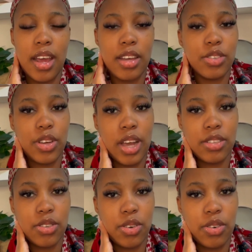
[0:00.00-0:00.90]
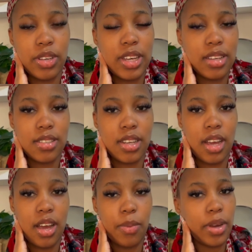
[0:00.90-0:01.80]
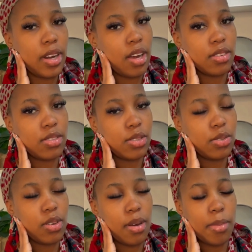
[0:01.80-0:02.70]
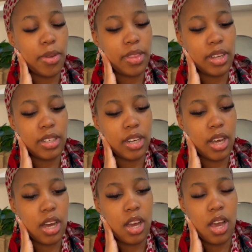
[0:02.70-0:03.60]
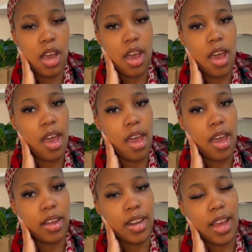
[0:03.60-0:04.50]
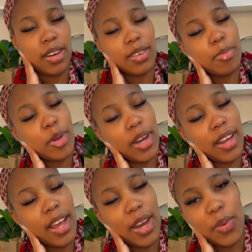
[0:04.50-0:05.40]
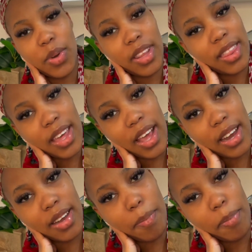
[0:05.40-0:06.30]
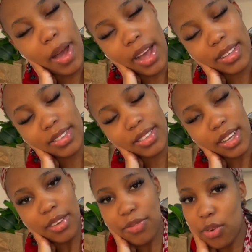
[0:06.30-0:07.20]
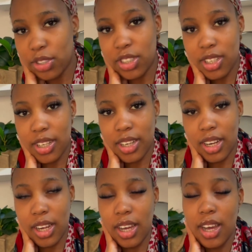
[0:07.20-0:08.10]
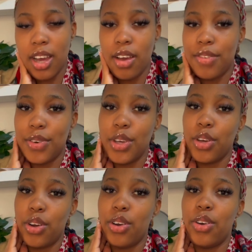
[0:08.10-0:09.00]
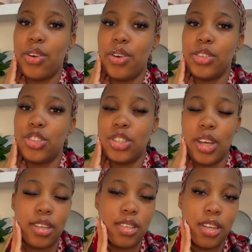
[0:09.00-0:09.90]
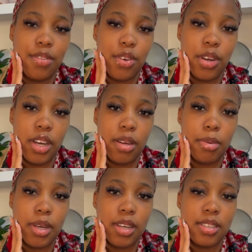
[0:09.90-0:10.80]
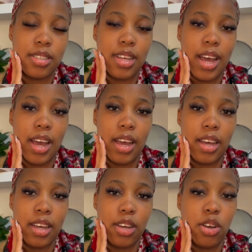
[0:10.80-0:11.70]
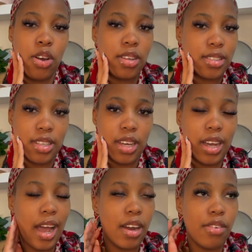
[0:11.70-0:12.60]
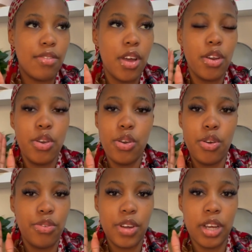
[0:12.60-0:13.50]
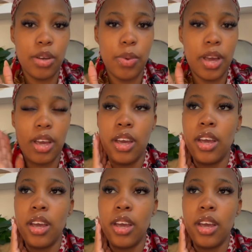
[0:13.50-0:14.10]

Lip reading: as you guys know, yesterday I went out to a birthday dinner and I looked pretty and all of that, but unfortunately for your girl, she had to leave early because I got sick out of no freaking way.